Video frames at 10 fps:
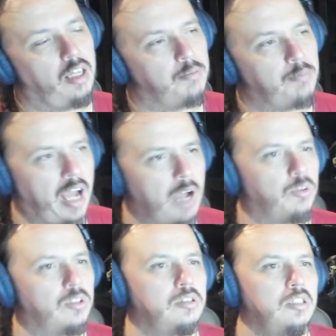I
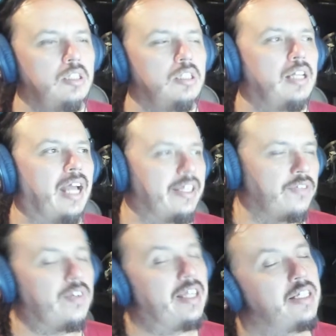will, at the
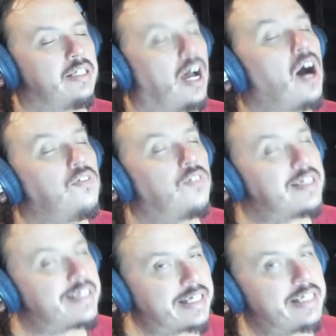end of a
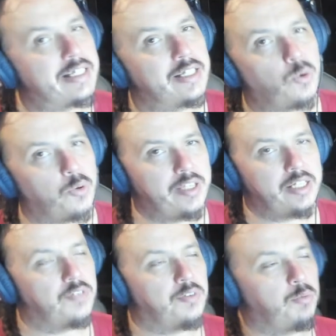season or the end of a
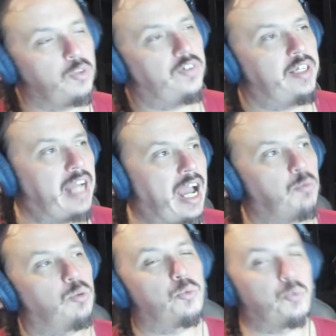movie, I
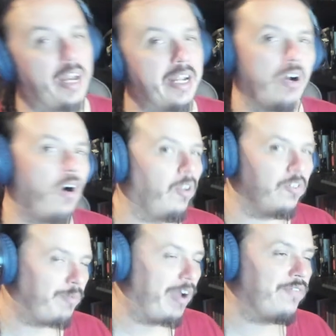will rank all of
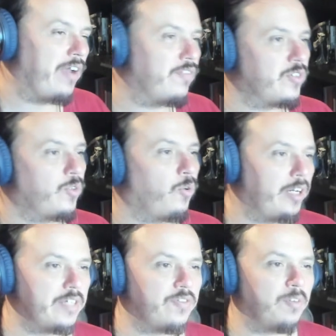my favorite stories
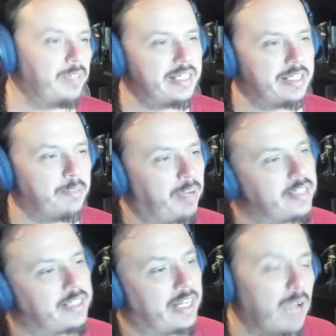from least to best.
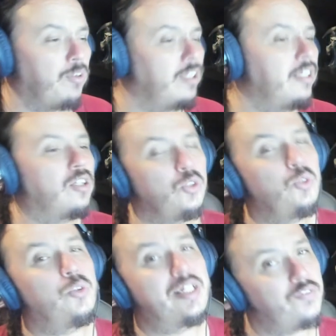And I will include
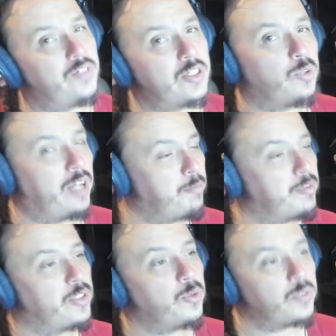individual
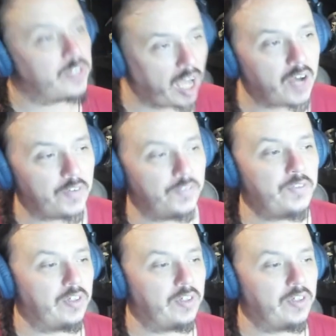episodes of...